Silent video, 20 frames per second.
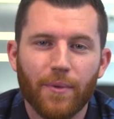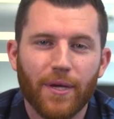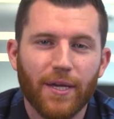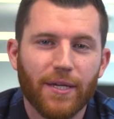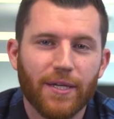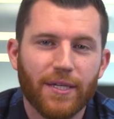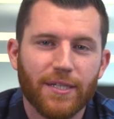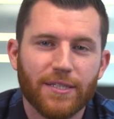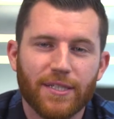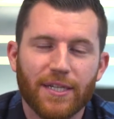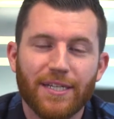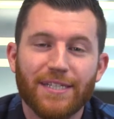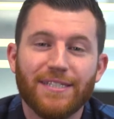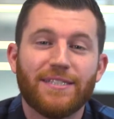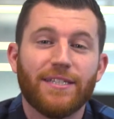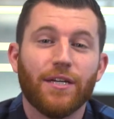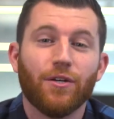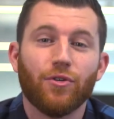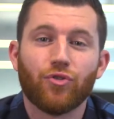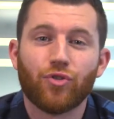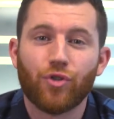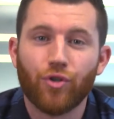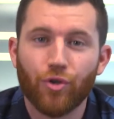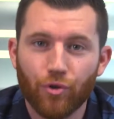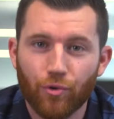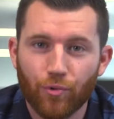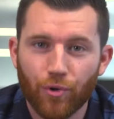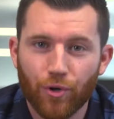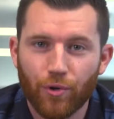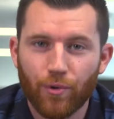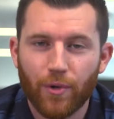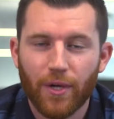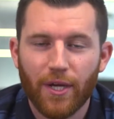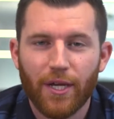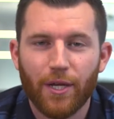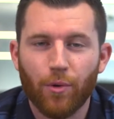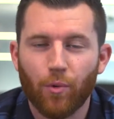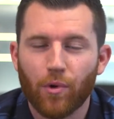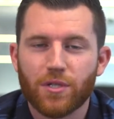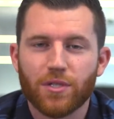is a sales guru.
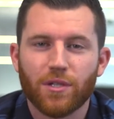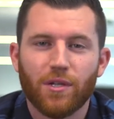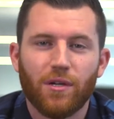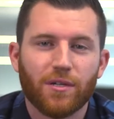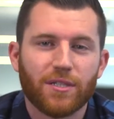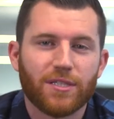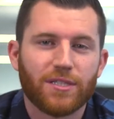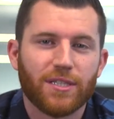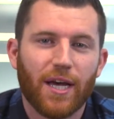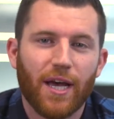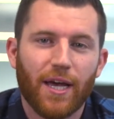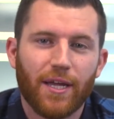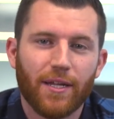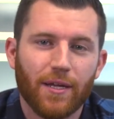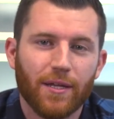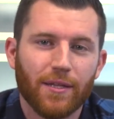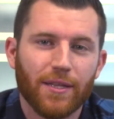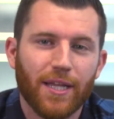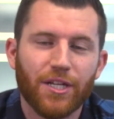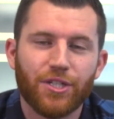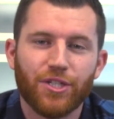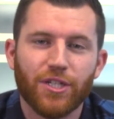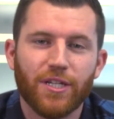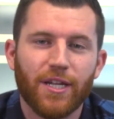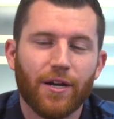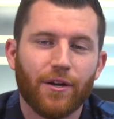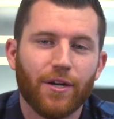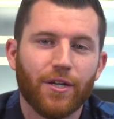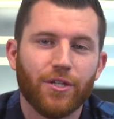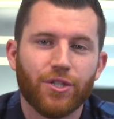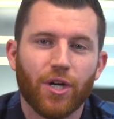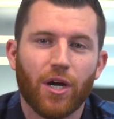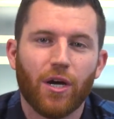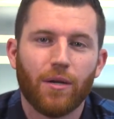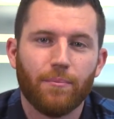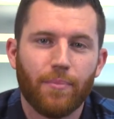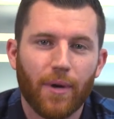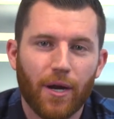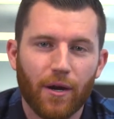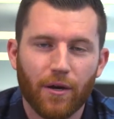He works alongside legendary
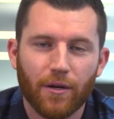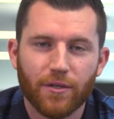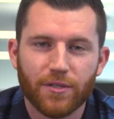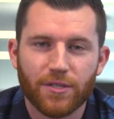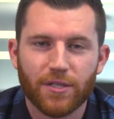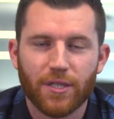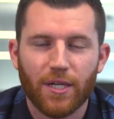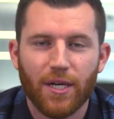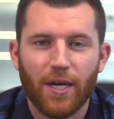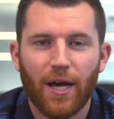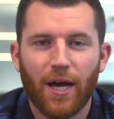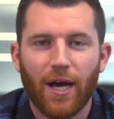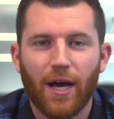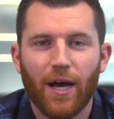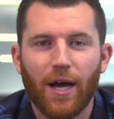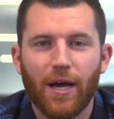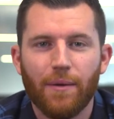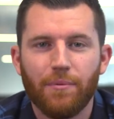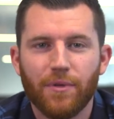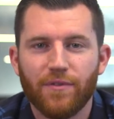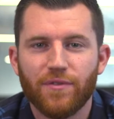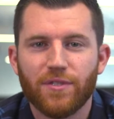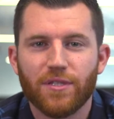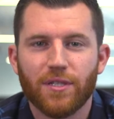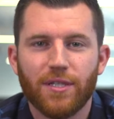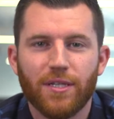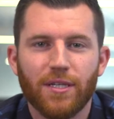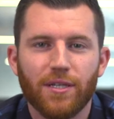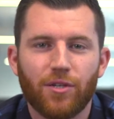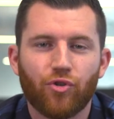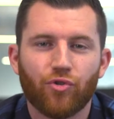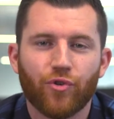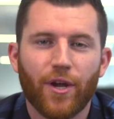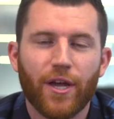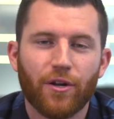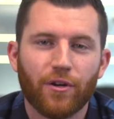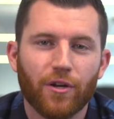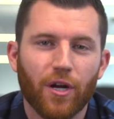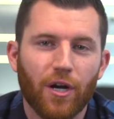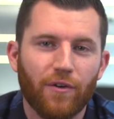JBarrows. I believe he's the
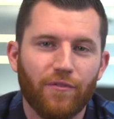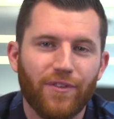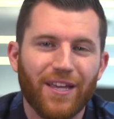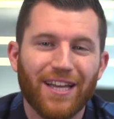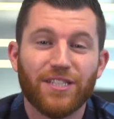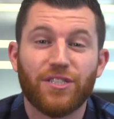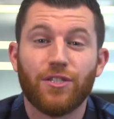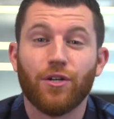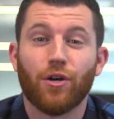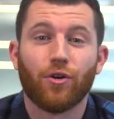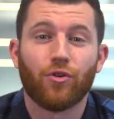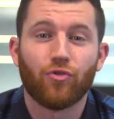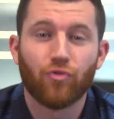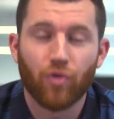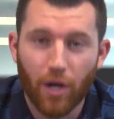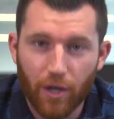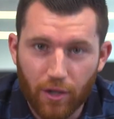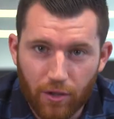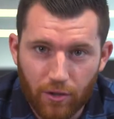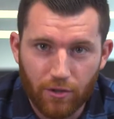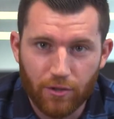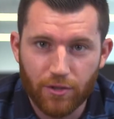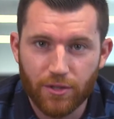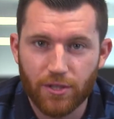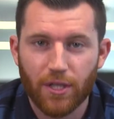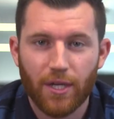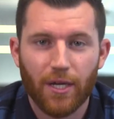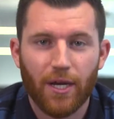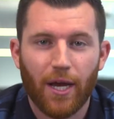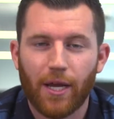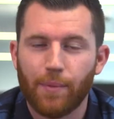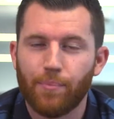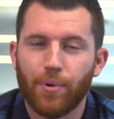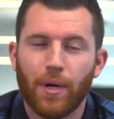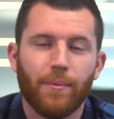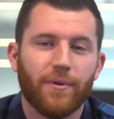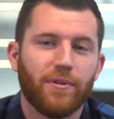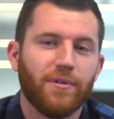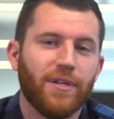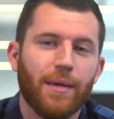creator of the SDR Chronicles. I could
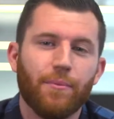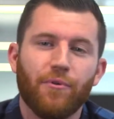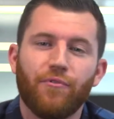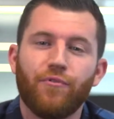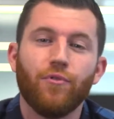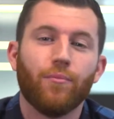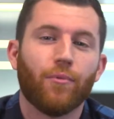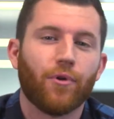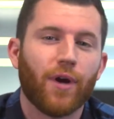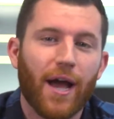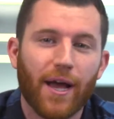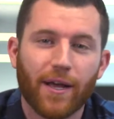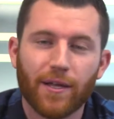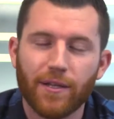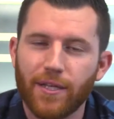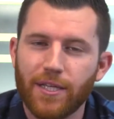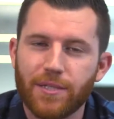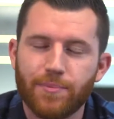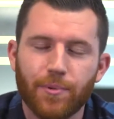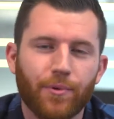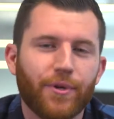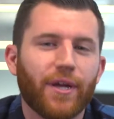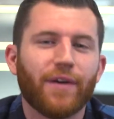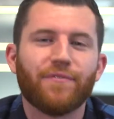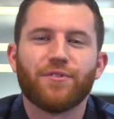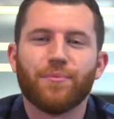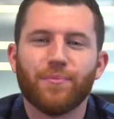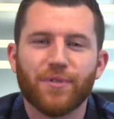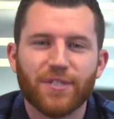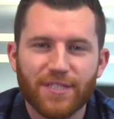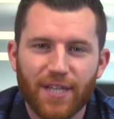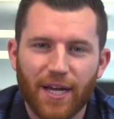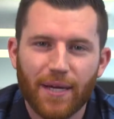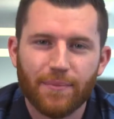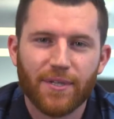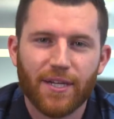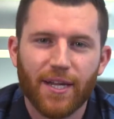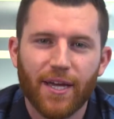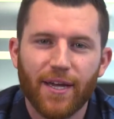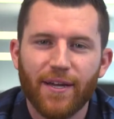probably name a few more accolades, but we only have so much
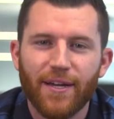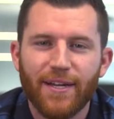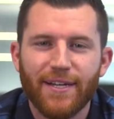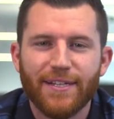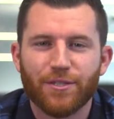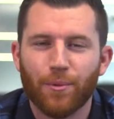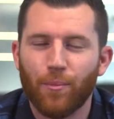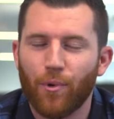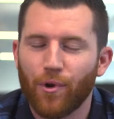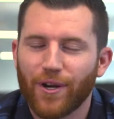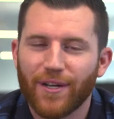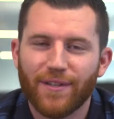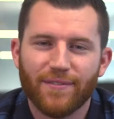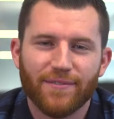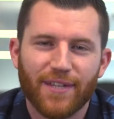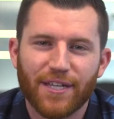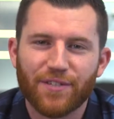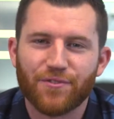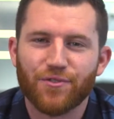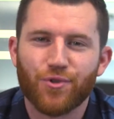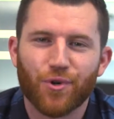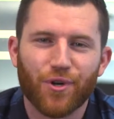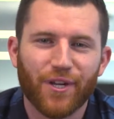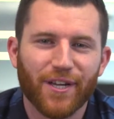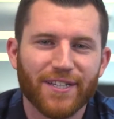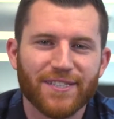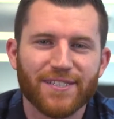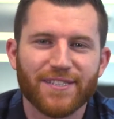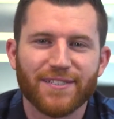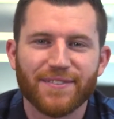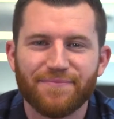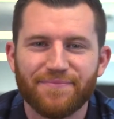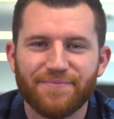time today. So Morgan, thanks for joining us.